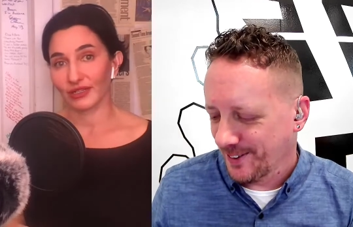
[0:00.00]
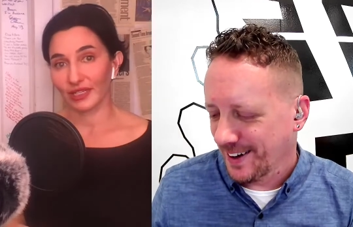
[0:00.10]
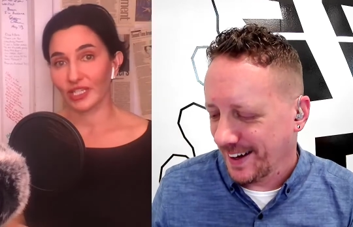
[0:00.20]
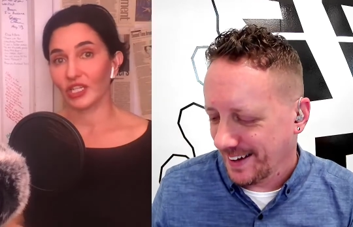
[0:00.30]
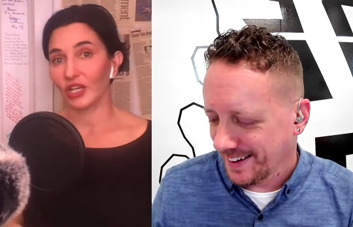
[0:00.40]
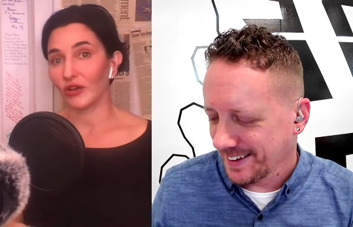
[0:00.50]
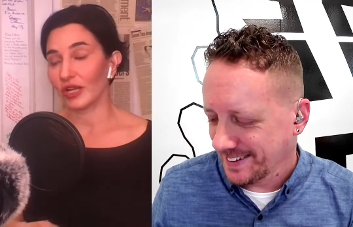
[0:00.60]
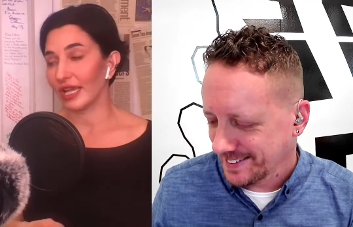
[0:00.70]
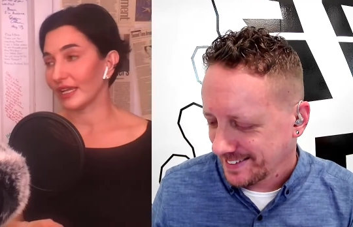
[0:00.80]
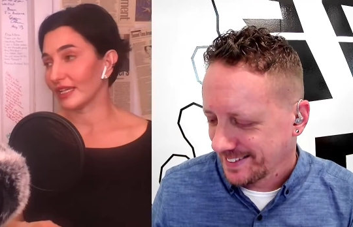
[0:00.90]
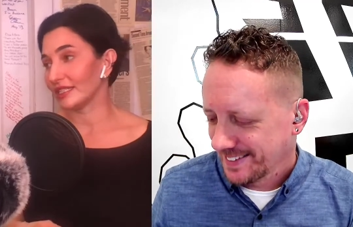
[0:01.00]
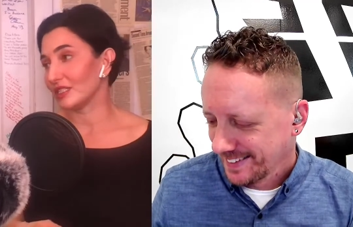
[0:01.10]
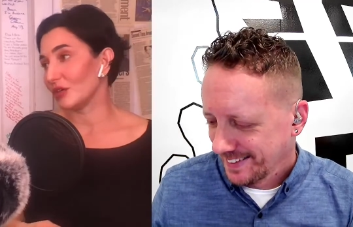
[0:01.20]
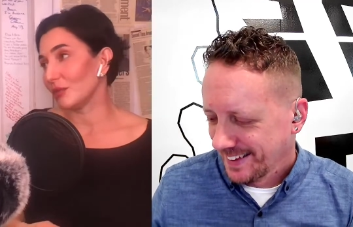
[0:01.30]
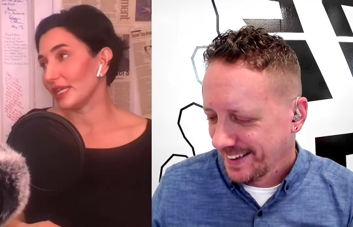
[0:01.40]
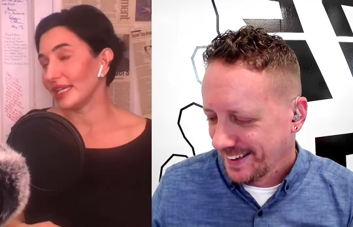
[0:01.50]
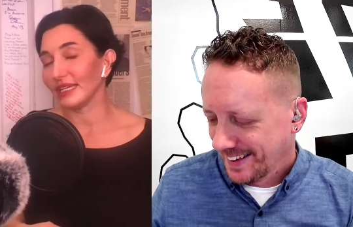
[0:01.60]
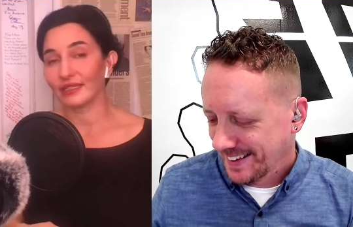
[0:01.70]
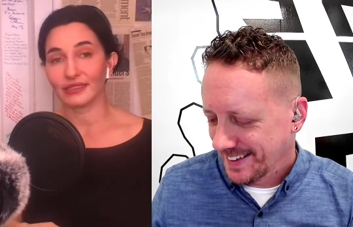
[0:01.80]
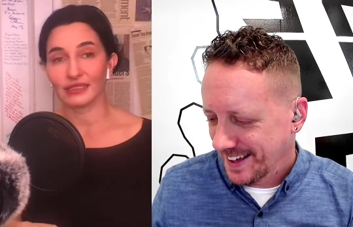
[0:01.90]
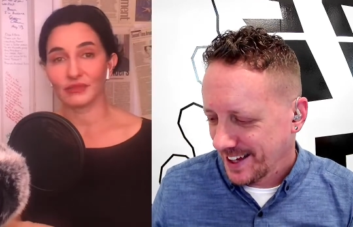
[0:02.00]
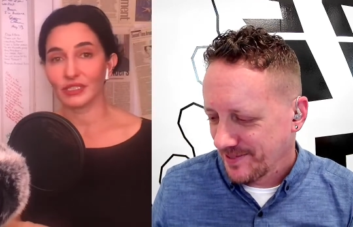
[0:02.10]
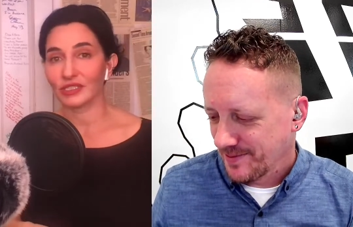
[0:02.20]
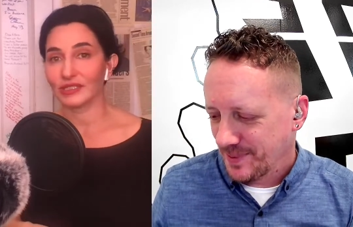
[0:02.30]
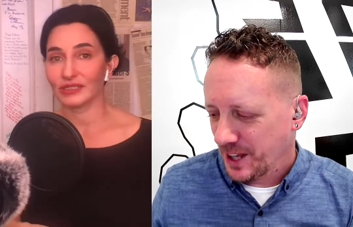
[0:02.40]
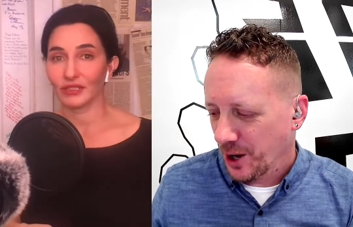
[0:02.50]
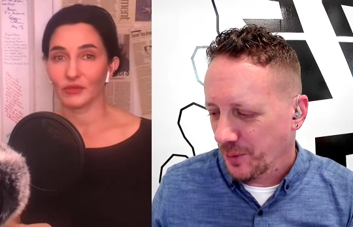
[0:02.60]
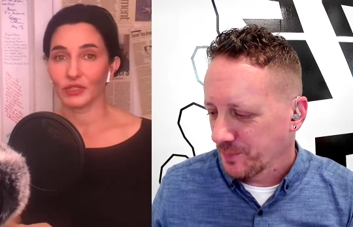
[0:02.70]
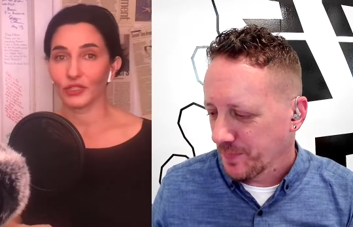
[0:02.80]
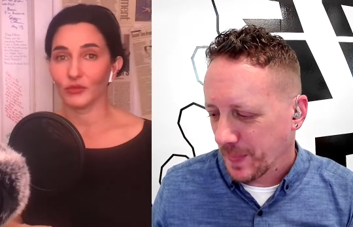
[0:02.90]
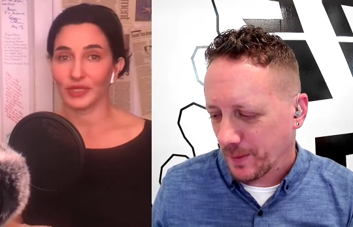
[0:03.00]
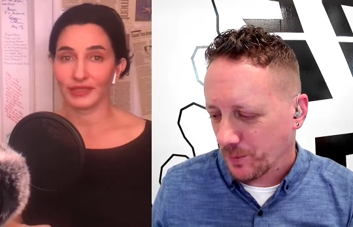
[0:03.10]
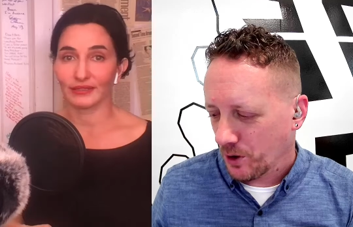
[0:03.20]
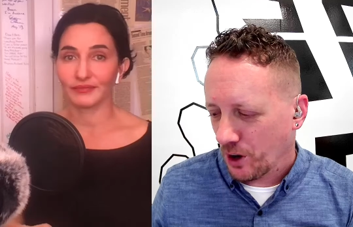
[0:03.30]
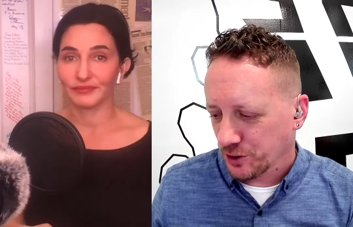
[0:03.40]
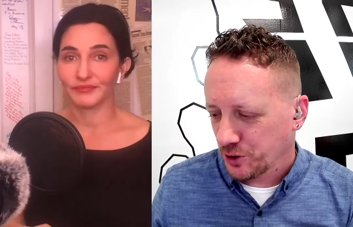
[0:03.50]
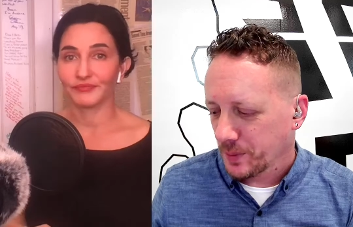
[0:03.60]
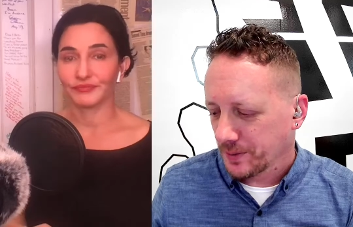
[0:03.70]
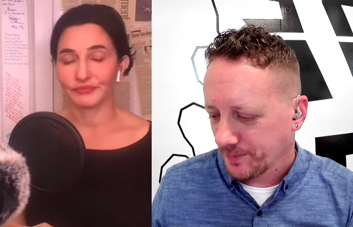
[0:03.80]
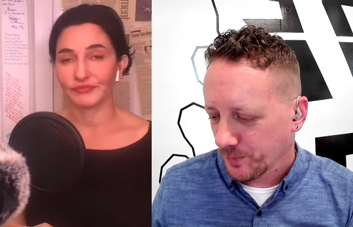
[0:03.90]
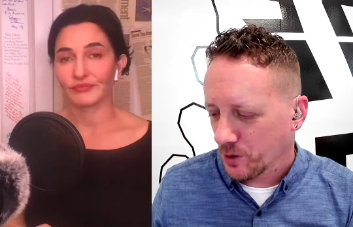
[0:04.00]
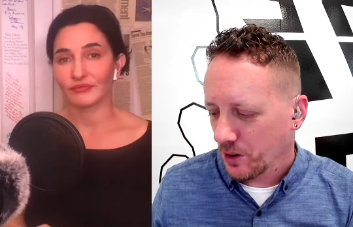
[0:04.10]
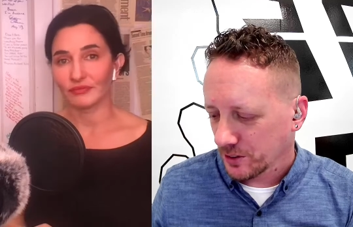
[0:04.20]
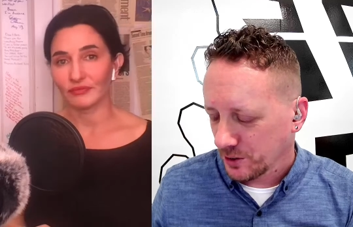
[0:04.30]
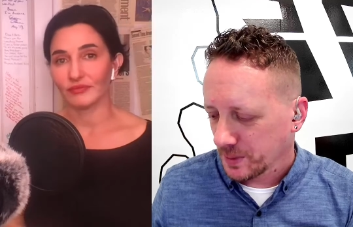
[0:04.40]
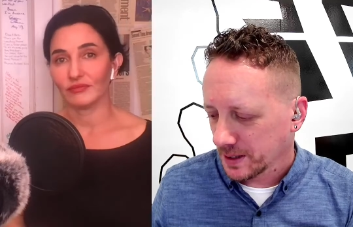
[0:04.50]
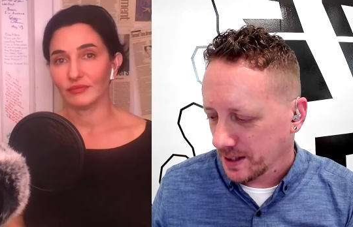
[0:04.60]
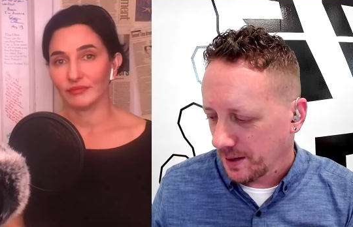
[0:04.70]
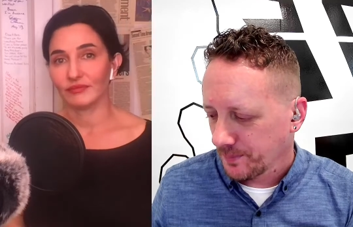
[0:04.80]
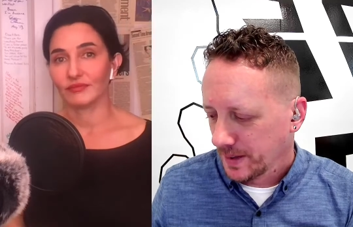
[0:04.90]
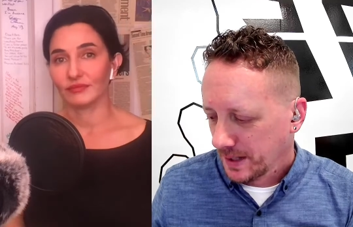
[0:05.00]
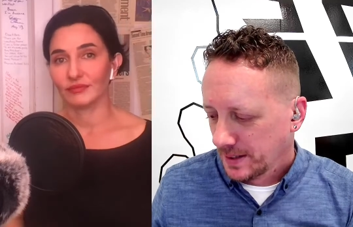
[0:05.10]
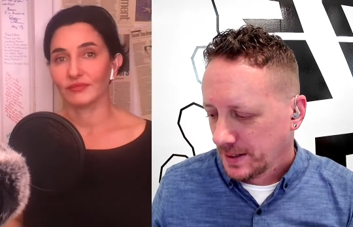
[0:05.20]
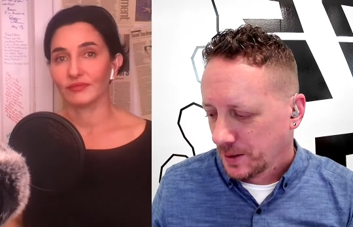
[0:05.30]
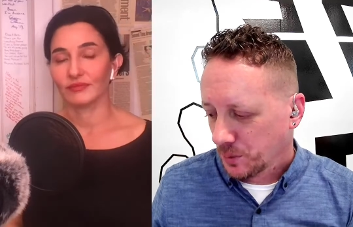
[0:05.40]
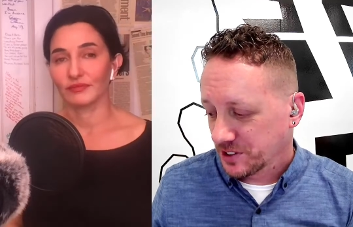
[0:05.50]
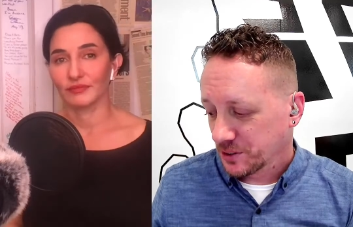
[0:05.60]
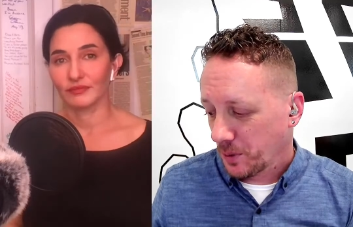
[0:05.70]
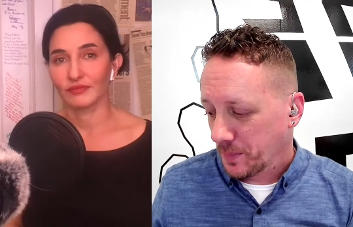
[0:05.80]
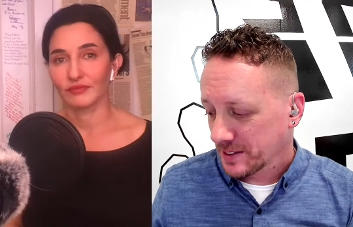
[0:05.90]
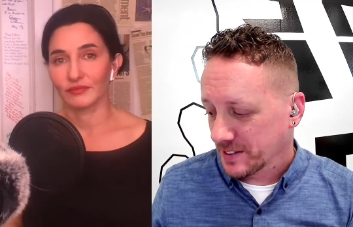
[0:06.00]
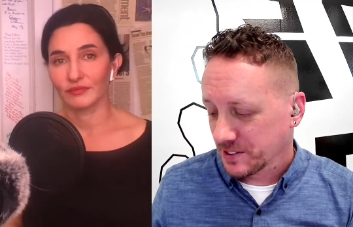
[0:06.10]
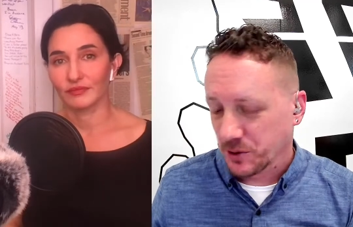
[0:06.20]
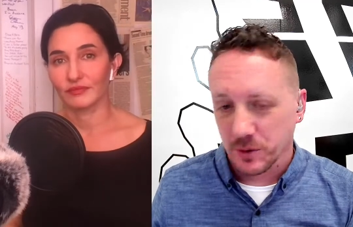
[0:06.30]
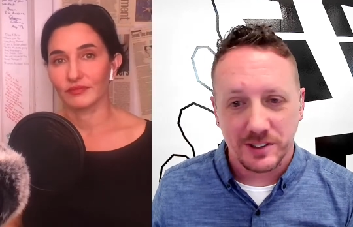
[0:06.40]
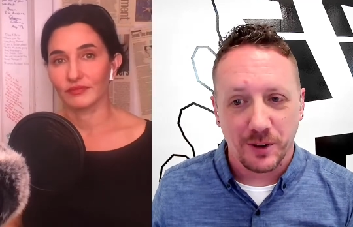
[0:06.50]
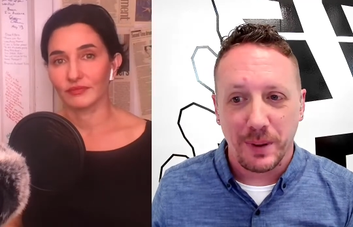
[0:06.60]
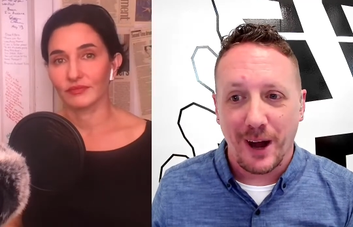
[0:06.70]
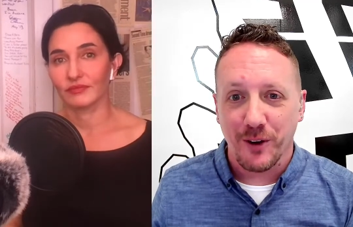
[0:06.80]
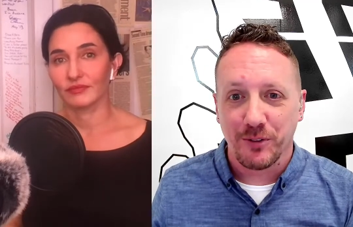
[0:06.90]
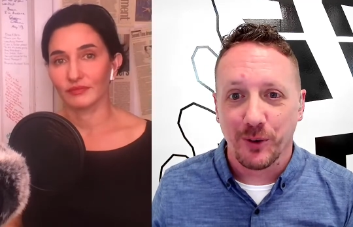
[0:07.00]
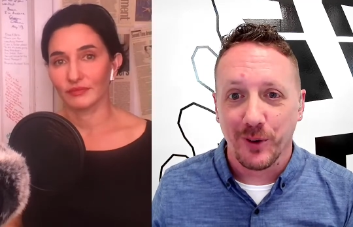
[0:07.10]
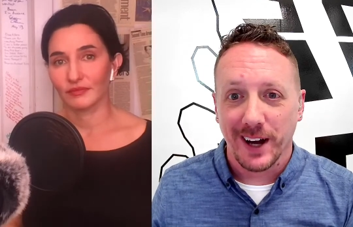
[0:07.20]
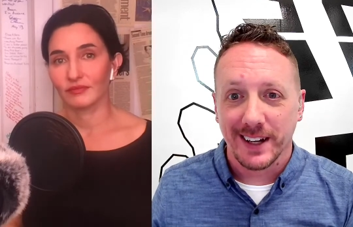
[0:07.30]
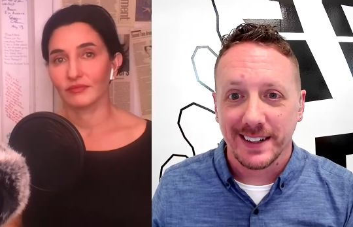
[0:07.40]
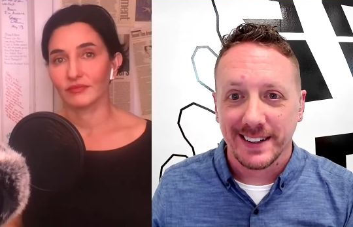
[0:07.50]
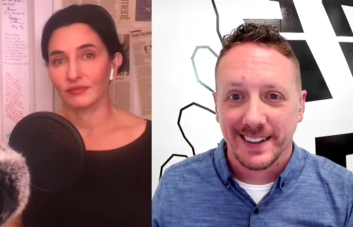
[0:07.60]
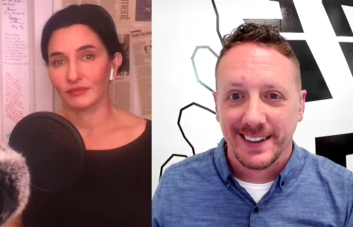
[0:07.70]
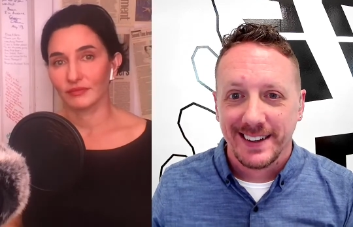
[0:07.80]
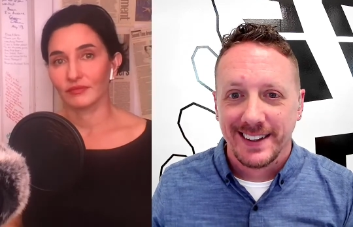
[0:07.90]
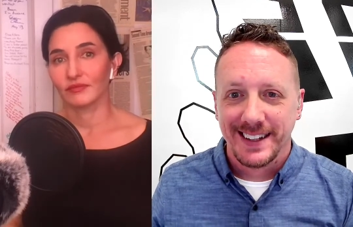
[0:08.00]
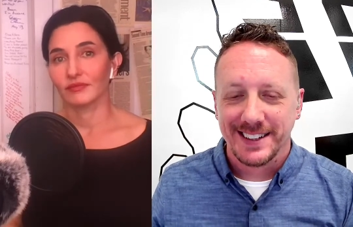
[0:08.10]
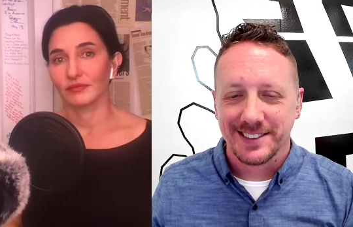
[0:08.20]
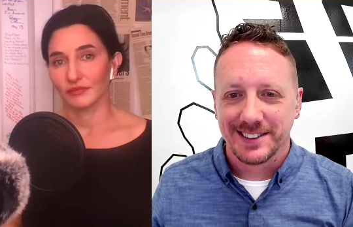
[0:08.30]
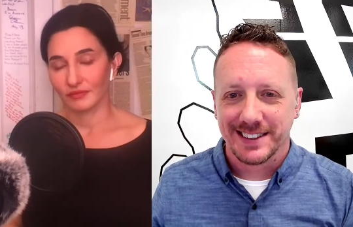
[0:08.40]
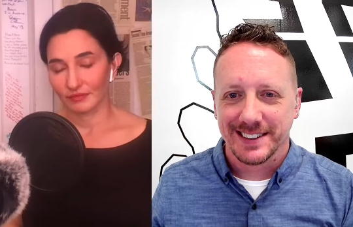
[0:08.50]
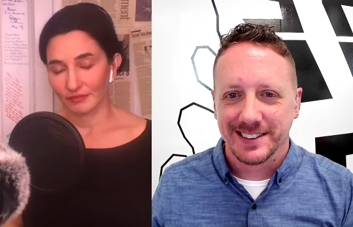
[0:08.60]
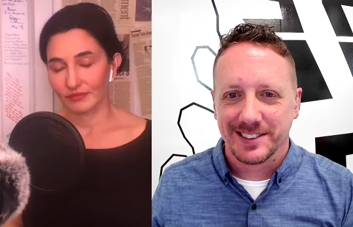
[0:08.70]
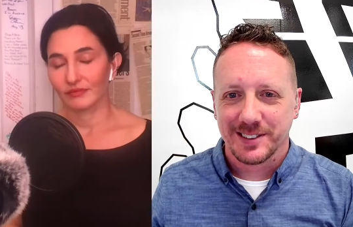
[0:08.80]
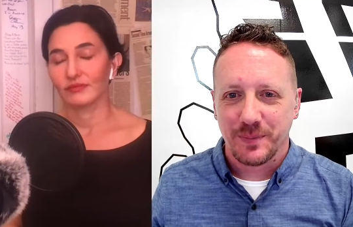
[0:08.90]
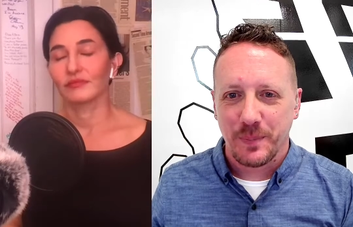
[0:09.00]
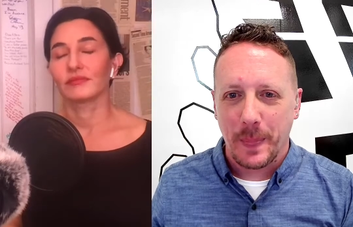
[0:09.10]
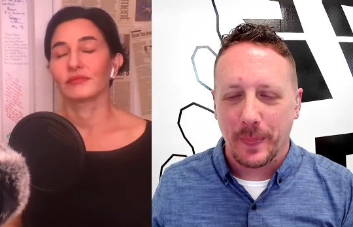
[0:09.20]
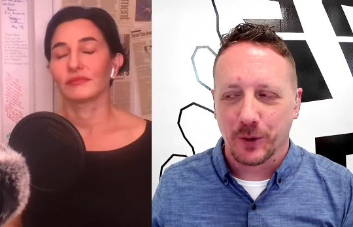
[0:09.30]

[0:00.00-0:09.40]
Speaker 1: right. you know, because eh, nobody is. Yeah. We just, no. you know, we're human. We're all
Speaker 2: human. We're all human. Yeah. Which is what makes the story so powerful, right? Is, is, the